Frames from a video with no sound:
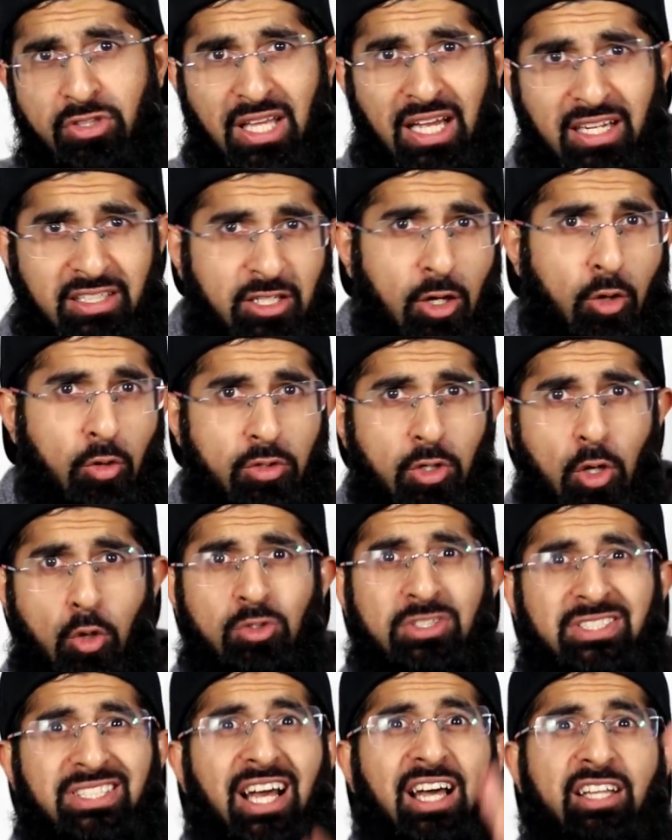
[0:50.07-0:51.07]
of you that don't know,
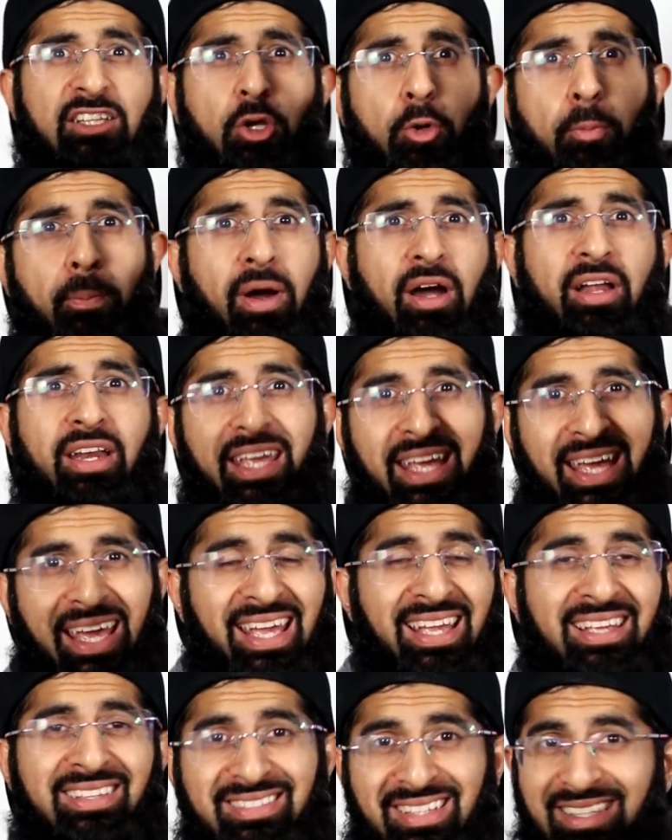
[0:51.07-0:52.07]
Sadio Mane
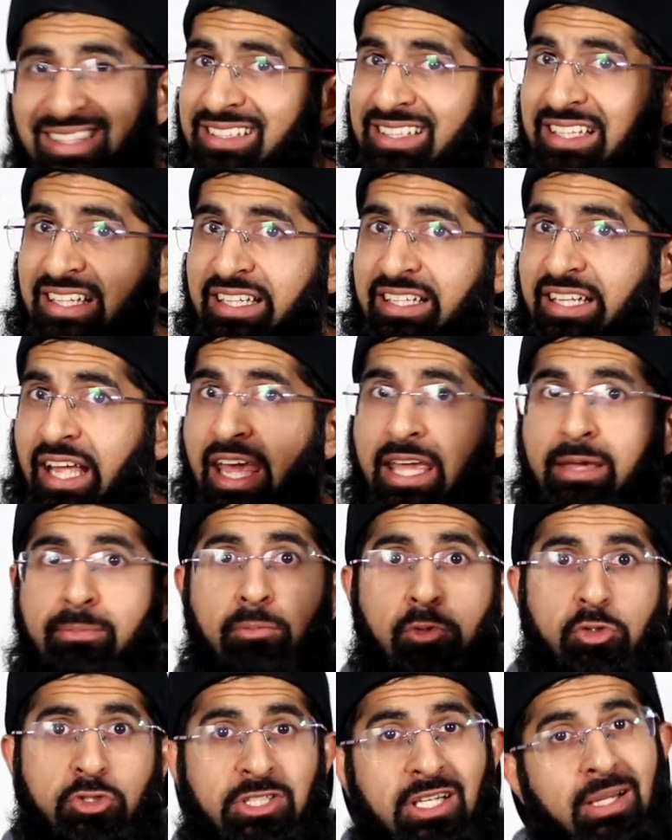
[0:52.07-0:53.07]
is indeed a
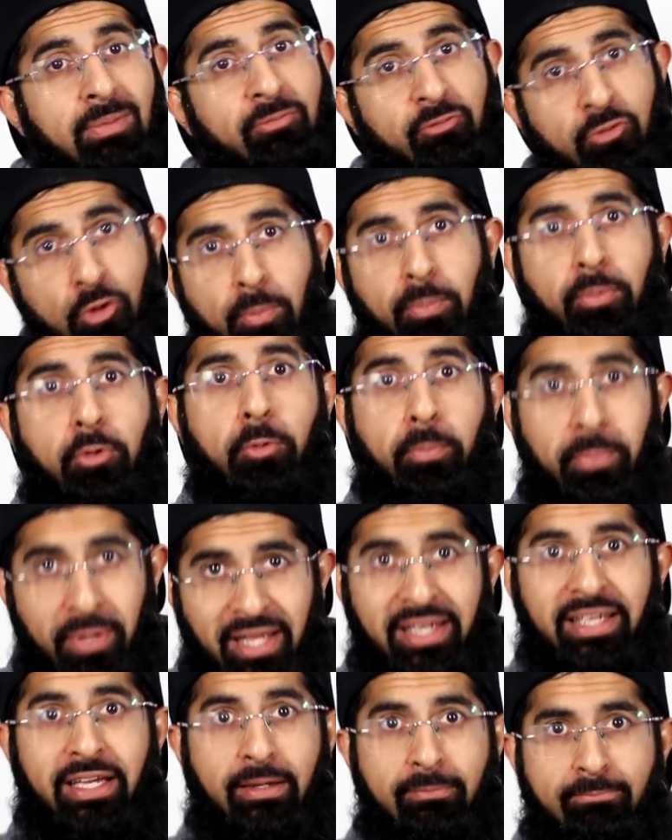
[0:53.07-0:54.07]
Muslim football
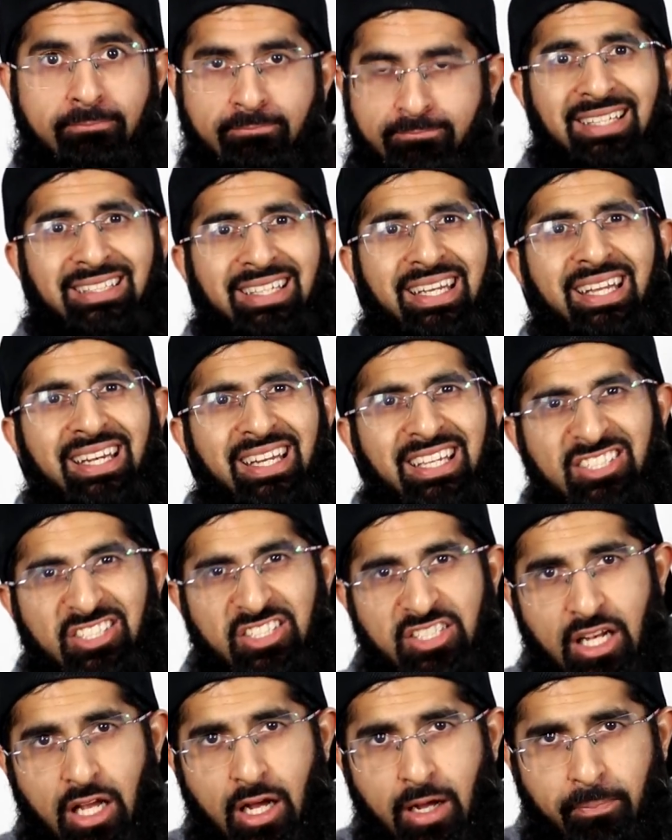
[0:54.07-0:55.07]
player. And in
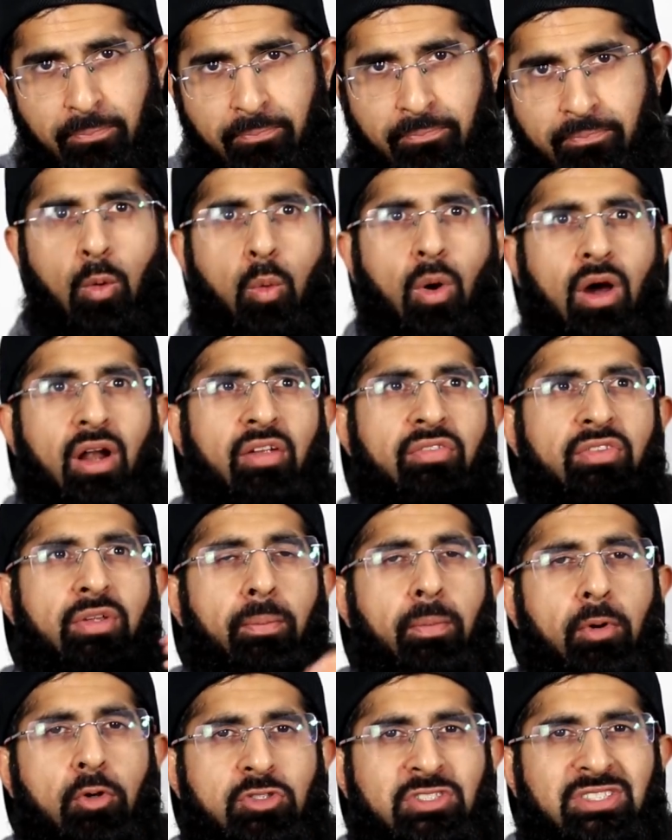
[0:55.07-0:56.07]
Islam, one of the
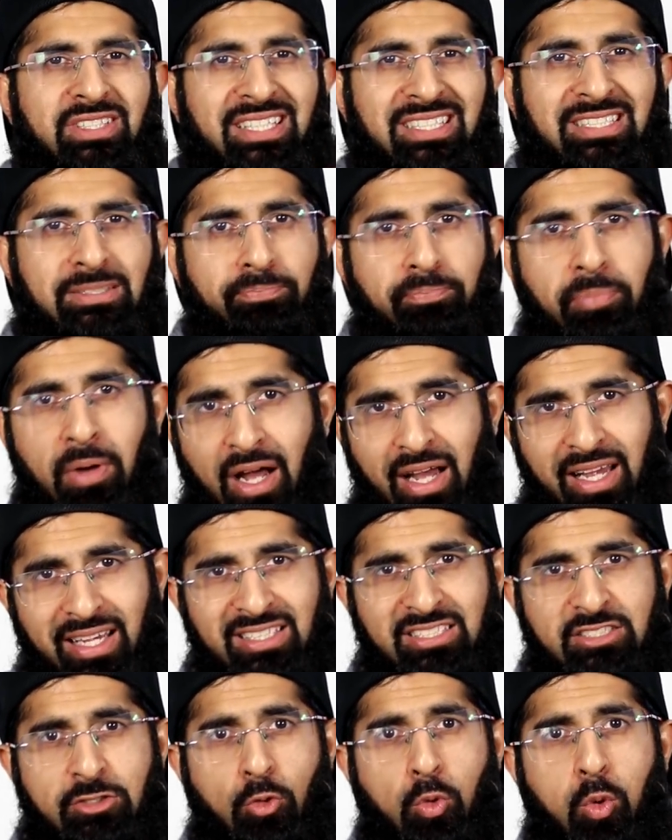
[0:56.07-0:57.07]
most
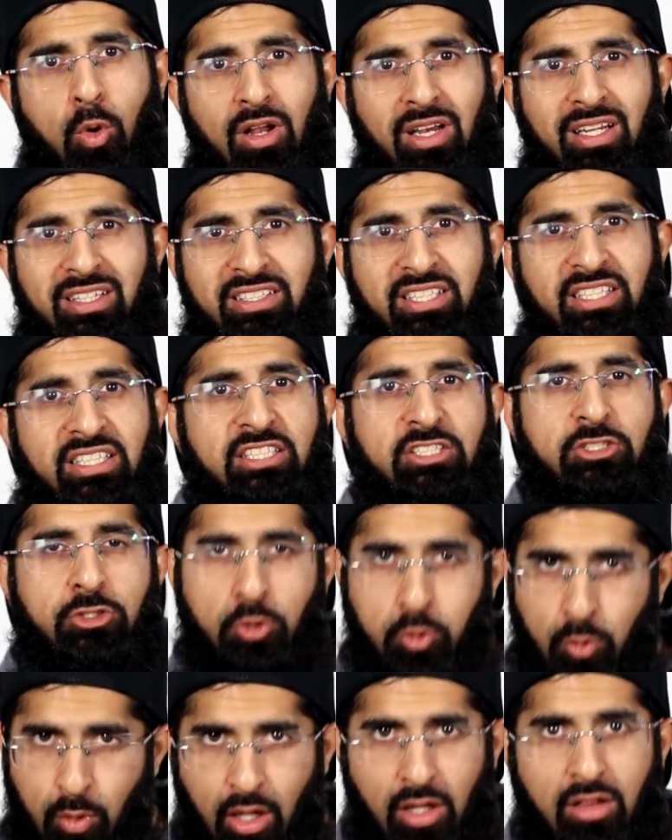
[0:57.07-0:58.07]
despised qualities
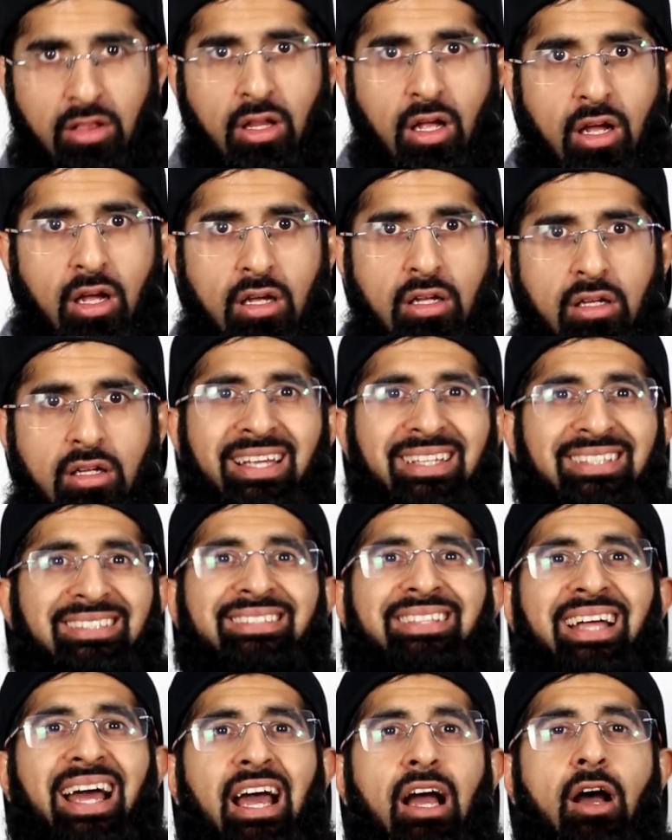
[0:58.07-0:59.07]
to Allah
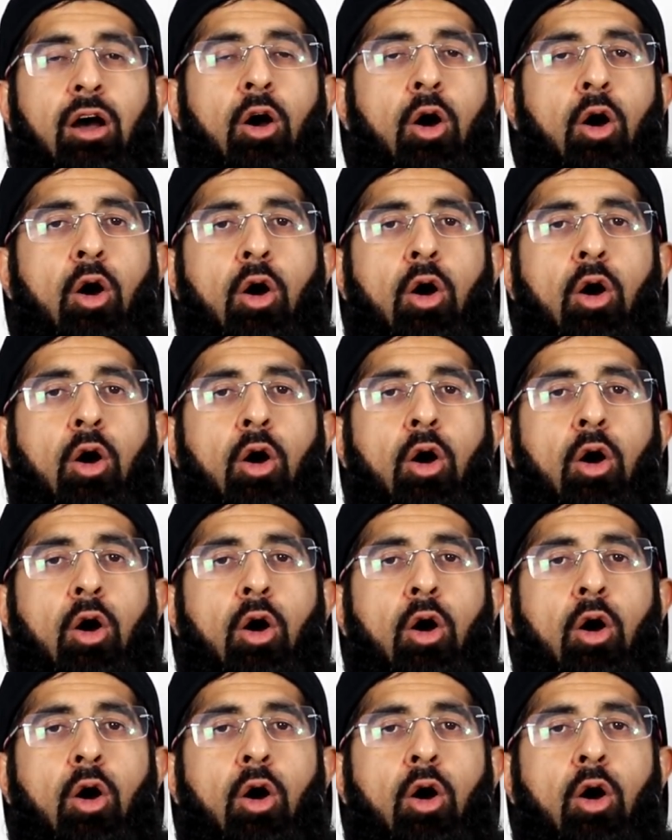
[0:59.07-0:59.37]
is that